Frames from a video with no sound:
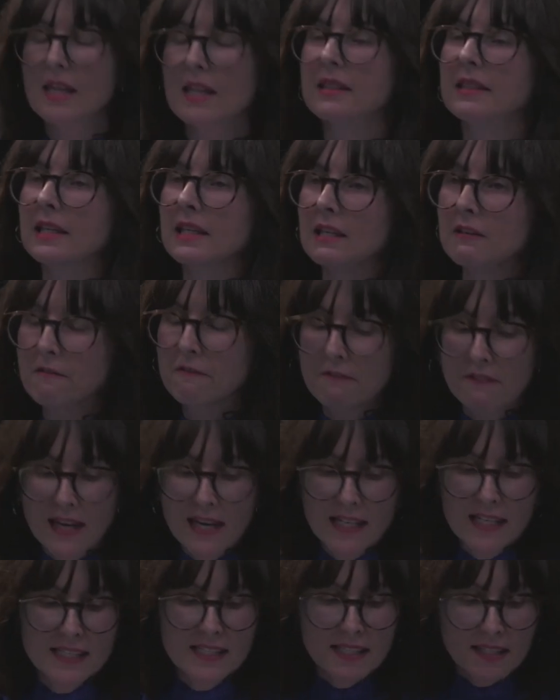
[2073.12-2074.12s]
The
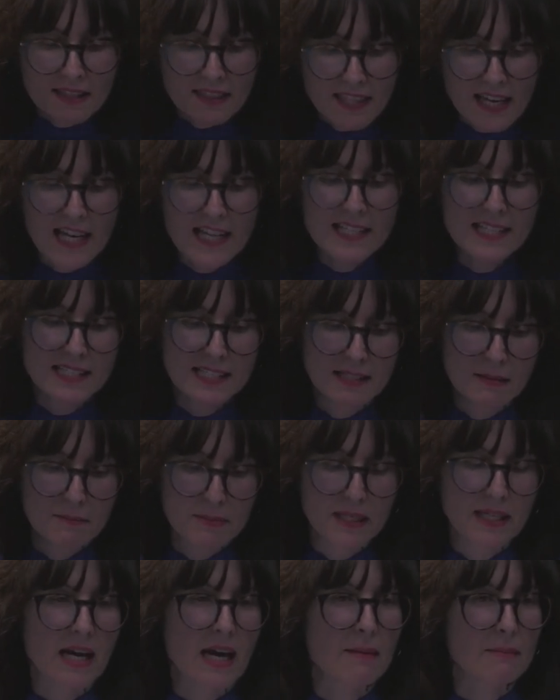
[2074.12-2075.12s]
effect thus
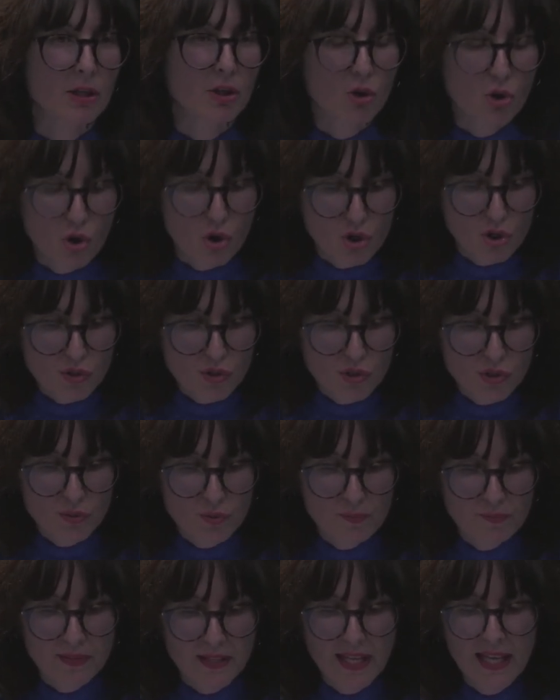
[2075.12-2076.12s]
becomes a cause,
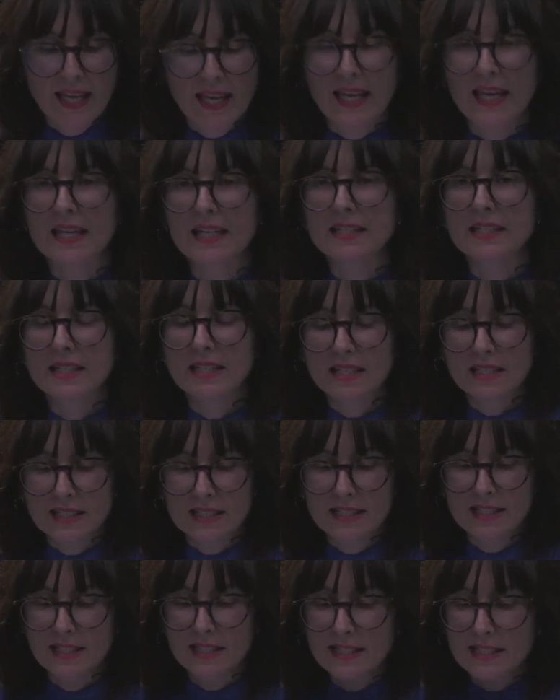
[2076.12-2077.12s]
and it
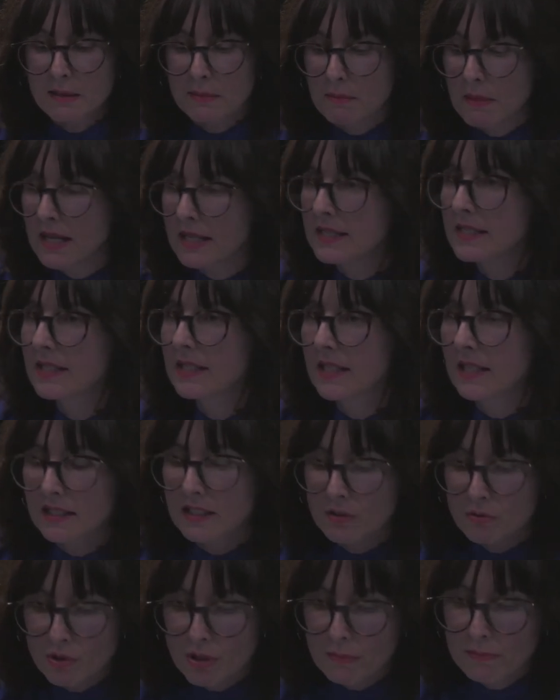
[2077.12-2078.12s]
is
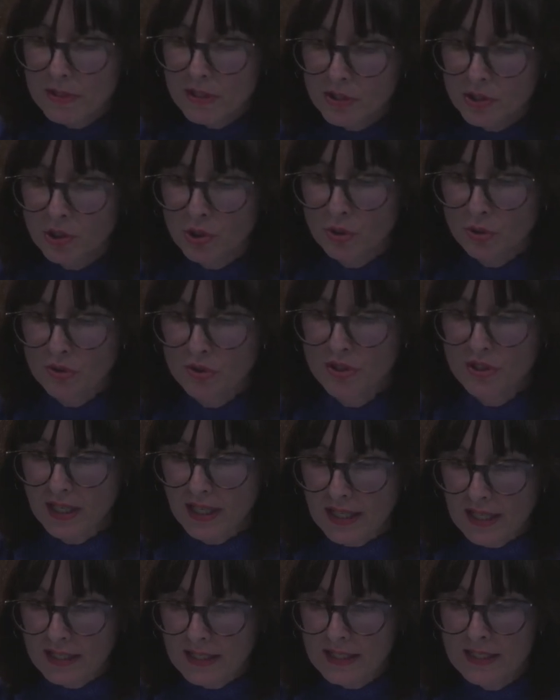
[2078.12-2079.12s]
systematically reproduced
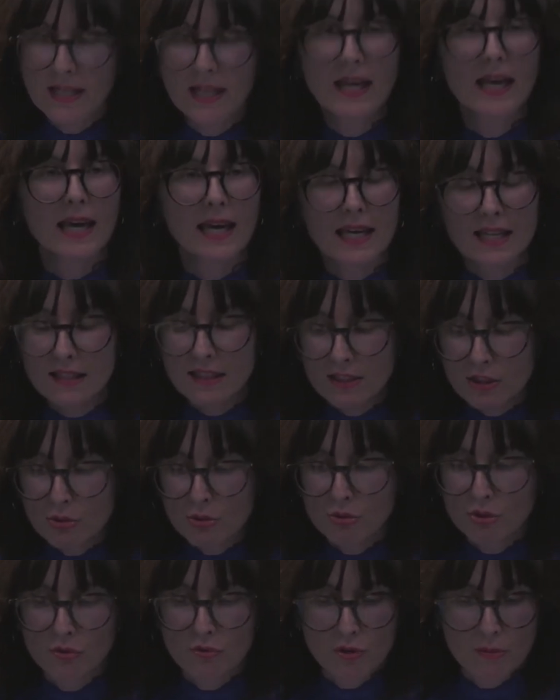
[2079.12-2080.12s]
in and
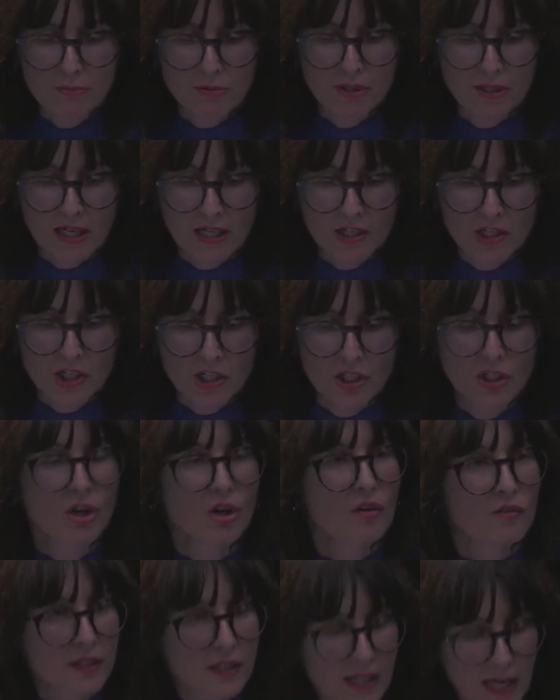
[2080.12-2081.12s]
through the reproduction
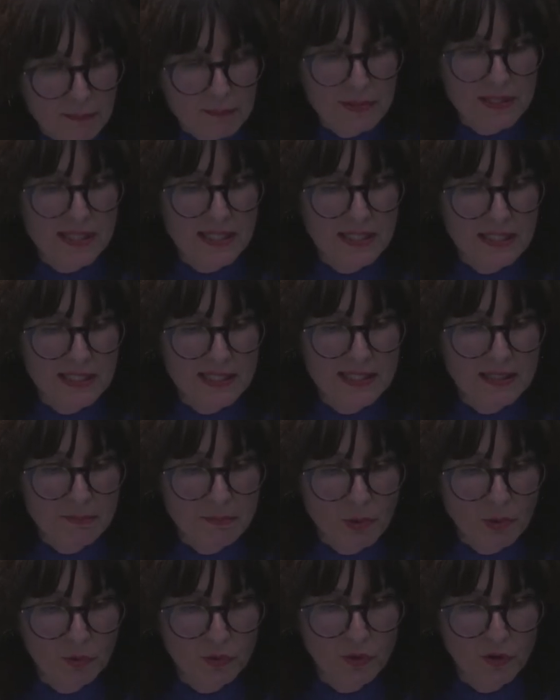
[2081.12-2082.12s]
of the capitalist
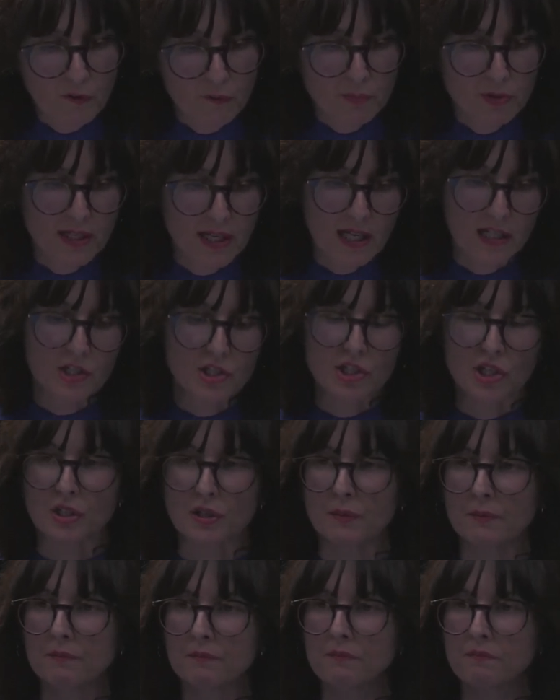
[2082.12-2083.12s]
mode of production.